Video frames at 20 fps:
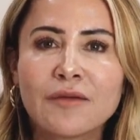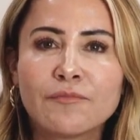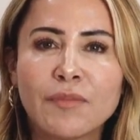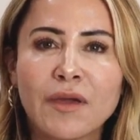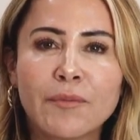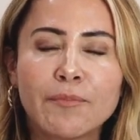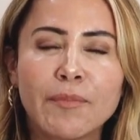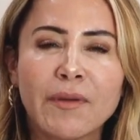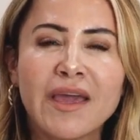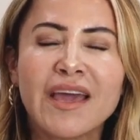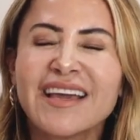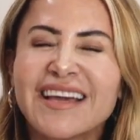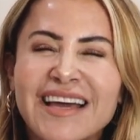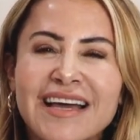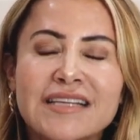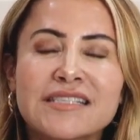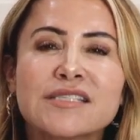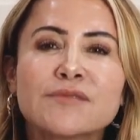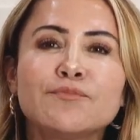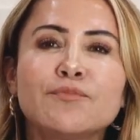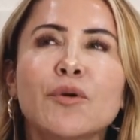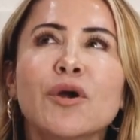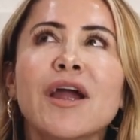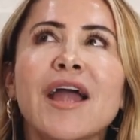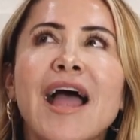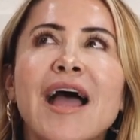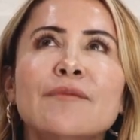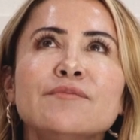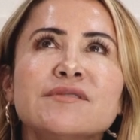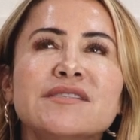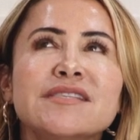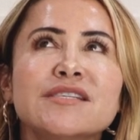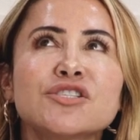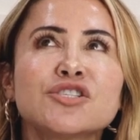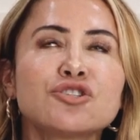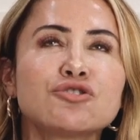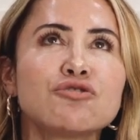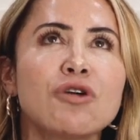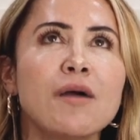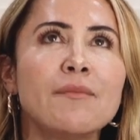Because perhaps
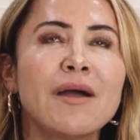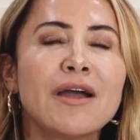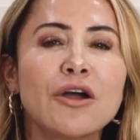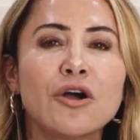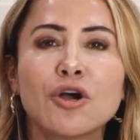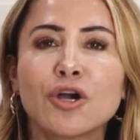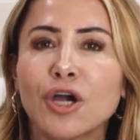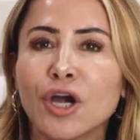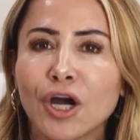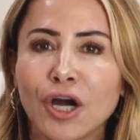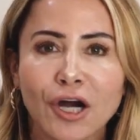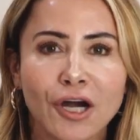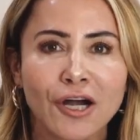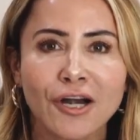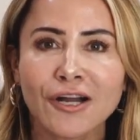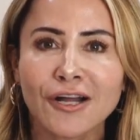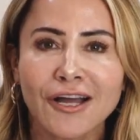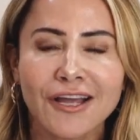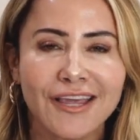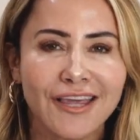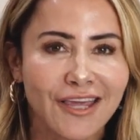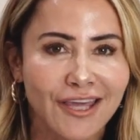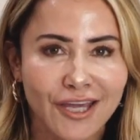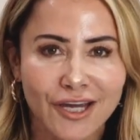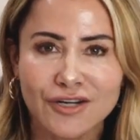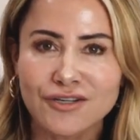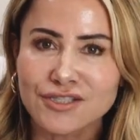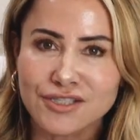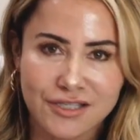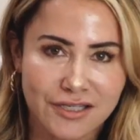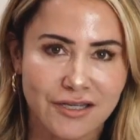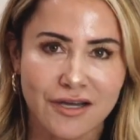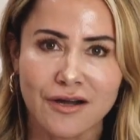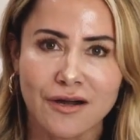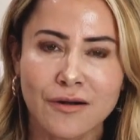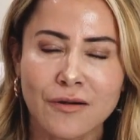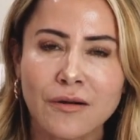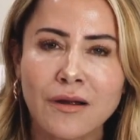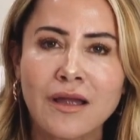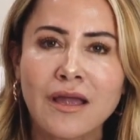this trauma occurred years
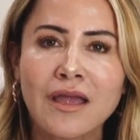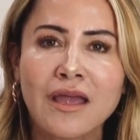ago.